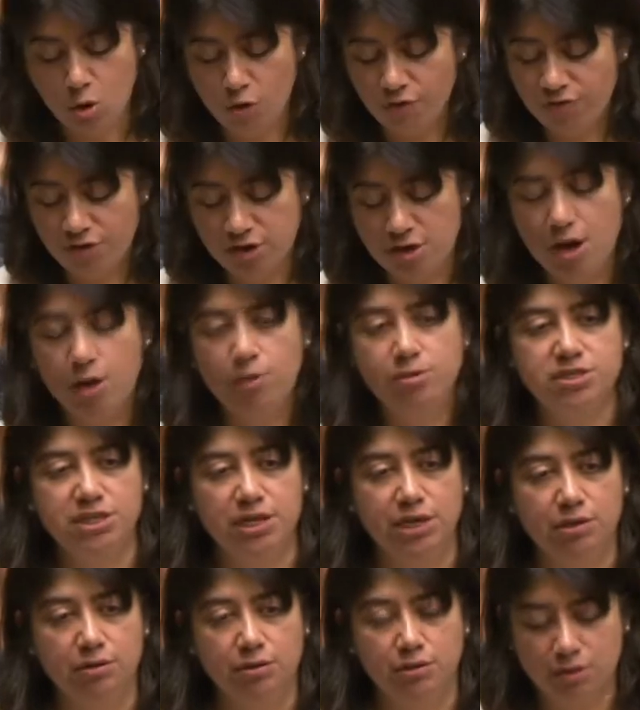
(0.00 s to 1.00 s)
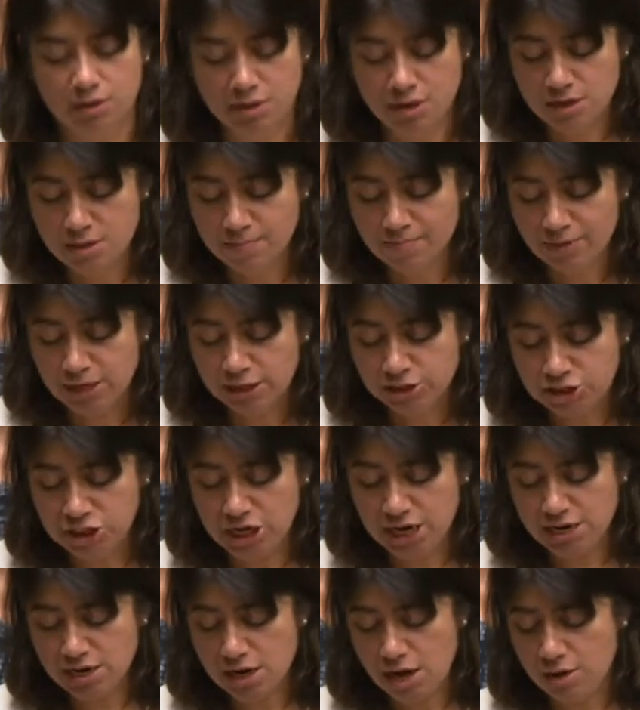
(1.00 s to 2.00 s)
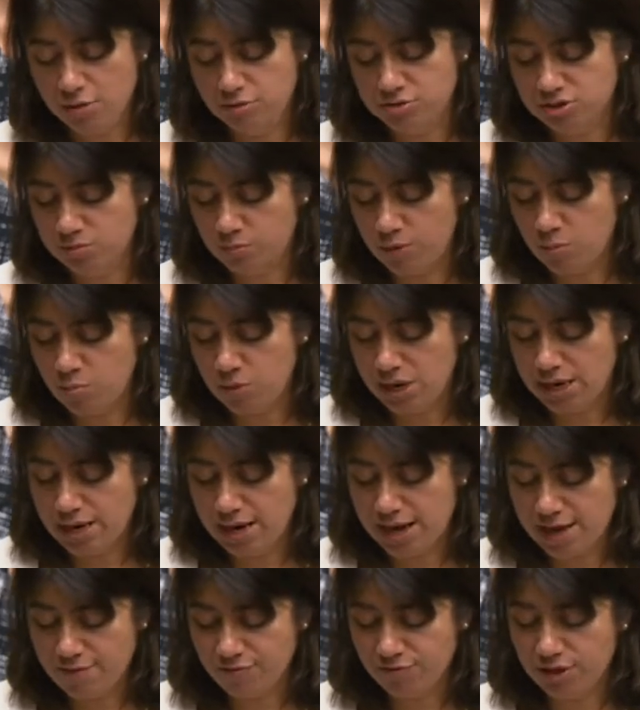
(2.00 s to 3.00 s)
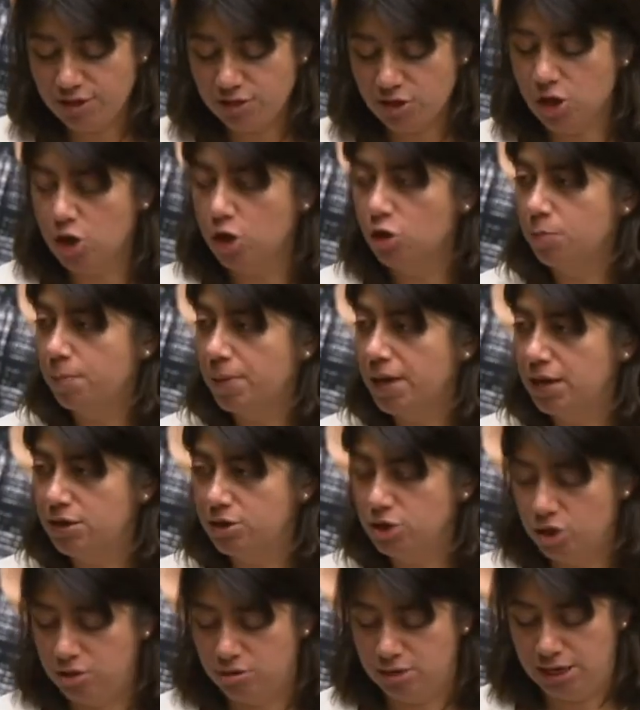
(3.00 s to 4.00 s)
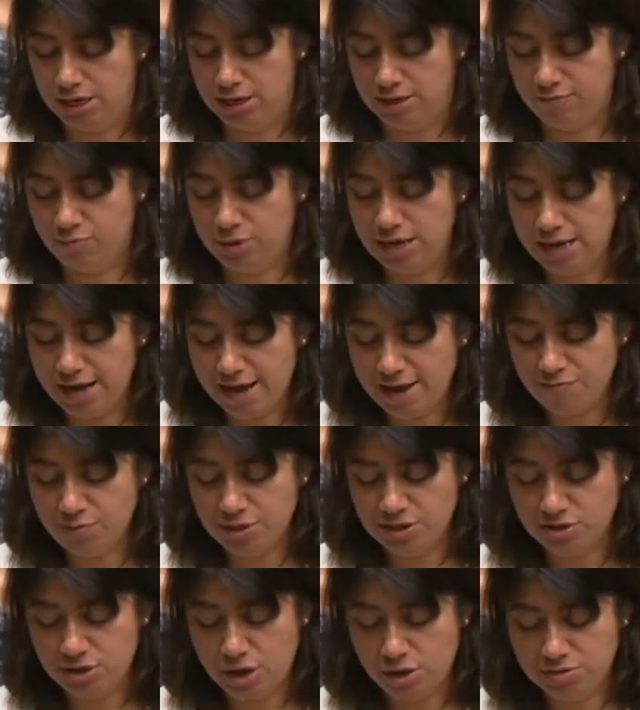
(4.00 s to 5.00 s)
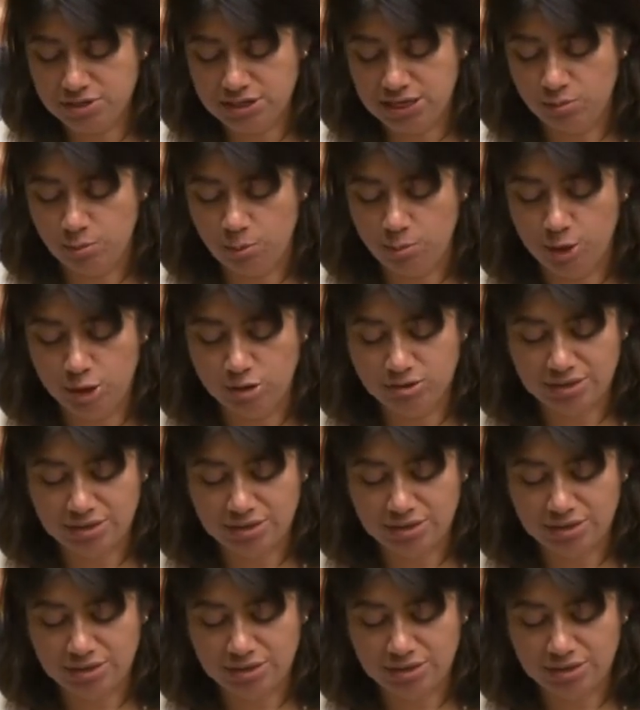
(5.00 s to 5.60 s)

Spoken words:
or for no deal. Yeah. Yep. She knows that when we leave the European Union, if we leave with no deal, we will